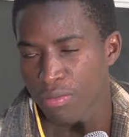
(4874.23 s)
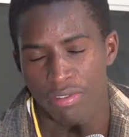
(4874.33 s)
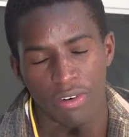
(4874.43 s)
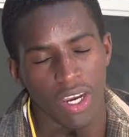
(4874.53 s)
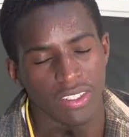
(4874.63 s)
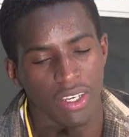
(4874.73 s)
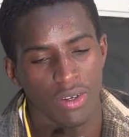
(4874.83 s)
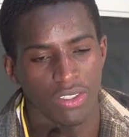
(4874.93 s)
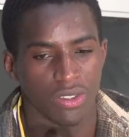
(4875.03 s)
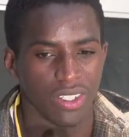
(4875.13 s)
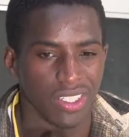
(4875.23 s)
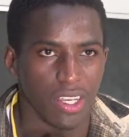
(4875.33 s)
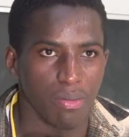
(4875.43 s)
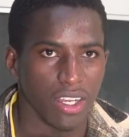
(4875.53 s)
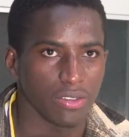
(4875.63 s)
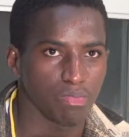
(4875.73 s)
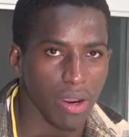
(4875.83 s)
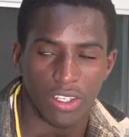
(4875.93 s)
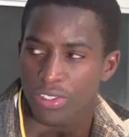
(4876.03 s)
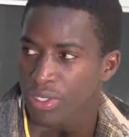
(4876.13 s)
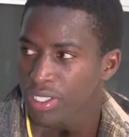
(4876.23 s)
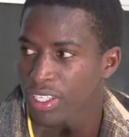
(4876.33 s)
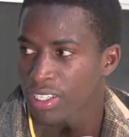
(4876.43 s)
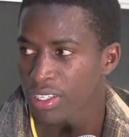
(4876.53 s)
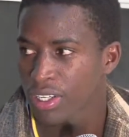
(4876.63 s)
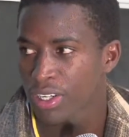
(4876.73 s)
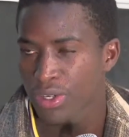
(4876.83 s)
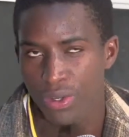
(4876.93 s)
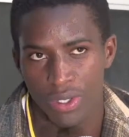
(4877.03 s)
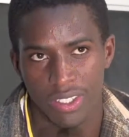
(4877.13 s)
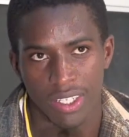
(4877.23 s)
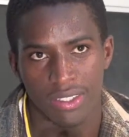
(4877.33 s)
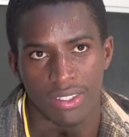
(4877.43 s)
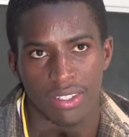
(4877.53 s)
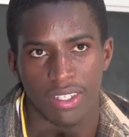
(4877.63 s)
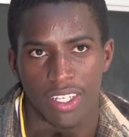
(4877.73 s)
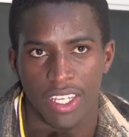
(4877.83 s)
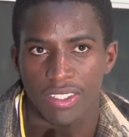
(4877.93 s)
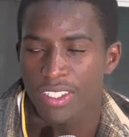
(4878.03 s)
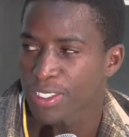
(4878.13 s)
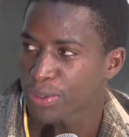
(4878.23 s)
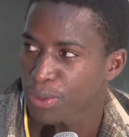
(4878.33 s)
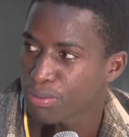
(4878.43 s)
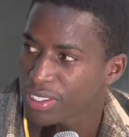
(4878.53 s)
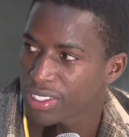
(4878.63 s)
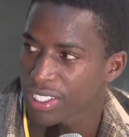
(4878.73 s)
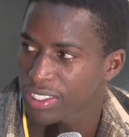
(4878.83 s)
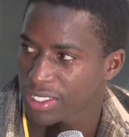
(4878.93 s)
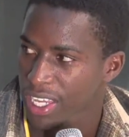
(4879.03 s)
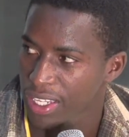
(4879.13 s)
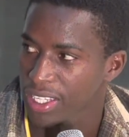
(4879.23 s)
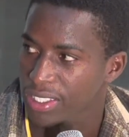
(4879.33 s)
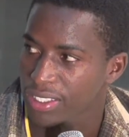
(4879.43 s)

Before, as I was doing them as passion, yeah, not yet getting into business direct.